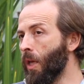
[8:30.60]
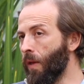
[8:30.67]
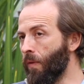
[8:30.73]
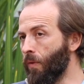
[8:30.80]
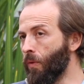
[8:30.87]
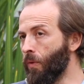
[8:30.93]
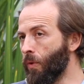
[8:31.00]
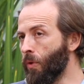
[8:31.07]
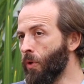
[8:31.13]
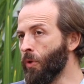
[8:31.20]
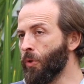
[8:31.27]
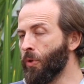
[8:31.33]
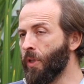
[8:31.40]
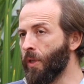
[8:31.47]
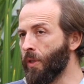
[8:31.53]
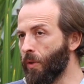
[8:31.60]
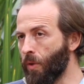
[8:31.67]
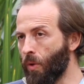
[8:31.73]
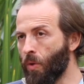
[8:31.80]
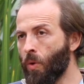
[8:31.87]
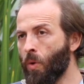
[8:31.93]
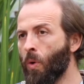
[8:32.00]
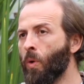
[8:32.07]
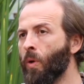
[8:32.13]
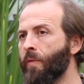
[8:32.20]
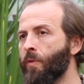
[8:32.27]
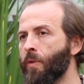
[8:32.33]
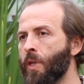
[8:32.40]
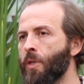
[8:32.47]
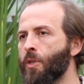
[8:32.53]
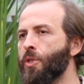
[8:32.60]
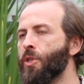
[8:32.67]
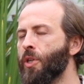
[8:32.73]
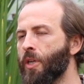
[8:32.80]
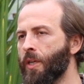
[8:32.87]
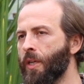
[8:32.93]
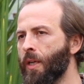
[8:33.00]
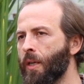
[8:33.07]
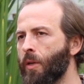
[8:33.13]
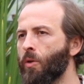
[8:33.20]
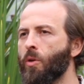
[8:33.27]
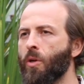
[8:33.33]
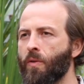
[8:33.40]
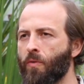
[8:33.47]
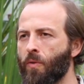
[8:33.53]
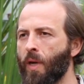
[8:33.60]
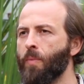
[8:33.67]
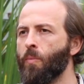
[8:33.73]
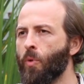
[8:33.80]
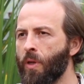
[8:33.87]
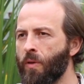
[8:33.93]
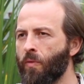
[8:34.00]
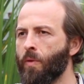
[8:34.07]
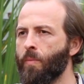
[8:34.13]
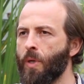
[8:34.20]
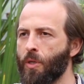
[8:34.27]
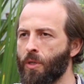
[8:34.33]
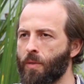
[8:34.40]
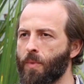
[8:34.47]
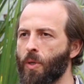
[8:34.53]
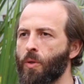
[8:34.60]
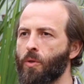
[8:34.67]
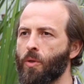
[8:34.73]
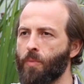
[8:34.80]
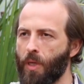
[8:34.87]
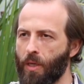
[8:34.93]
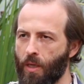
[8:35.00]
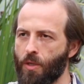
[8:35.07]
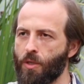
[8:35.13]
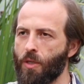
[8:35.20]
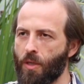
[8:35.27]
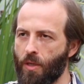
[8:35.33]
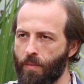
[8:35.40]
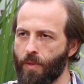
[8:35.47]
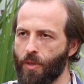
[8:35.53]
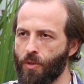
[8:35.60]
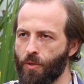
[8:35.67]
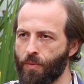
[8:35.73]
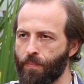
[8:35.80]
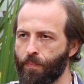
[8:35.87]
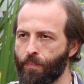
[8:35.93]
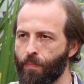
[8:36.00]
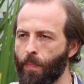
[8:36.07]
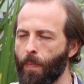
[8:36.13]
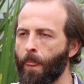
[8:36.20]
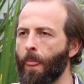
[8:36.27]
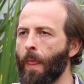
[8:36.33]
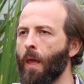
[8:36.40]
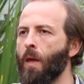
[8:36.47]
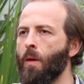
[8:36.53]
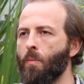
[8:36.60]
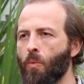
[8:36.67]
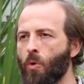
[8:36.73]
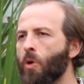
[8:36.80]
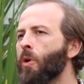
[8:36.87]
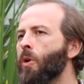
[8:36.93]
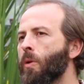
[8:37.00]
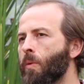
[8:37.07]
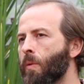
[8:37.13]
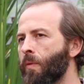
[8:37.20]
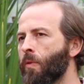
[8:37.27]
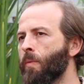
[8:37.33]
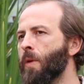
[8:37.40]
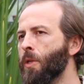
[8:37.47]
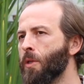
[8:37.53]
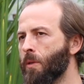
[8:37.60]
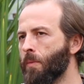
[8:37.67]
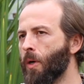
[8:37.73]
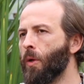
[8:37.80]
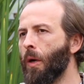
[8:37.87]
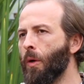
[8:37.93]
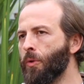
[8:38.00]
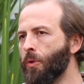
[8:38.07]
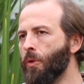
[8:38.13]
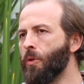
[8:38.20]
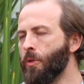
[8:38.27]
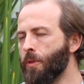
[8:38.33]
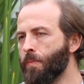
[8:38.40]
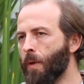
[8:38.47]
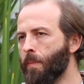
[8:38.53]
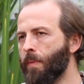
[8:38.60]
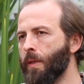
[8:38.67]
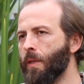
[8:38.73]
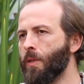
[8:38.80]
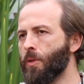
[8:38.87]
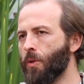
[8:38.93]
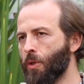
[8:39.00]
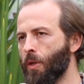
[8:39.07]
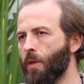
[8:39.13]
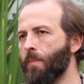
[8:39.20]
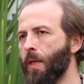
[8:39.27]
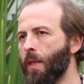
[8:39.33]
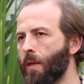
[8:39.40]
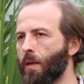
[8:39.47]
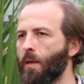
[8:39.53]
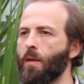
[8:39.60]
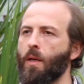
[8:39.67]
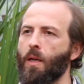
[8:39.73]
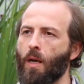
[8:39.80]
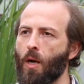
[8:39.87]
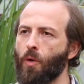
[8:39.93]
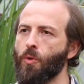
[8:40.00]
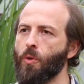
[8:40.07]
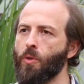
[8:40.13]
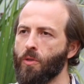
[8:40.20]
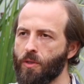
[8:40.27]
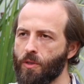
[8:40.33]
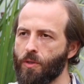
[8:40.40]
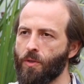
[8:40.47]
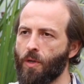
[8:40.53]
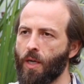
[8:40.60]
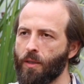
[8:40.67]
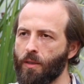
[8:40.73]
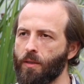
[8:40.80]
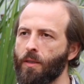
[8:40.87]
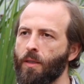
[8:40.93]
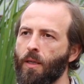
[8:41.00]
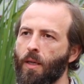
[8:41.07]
If you look to the whole Evonier's journey, you're going to find more information about communication and image. More information about how to use properly the social media and how to construct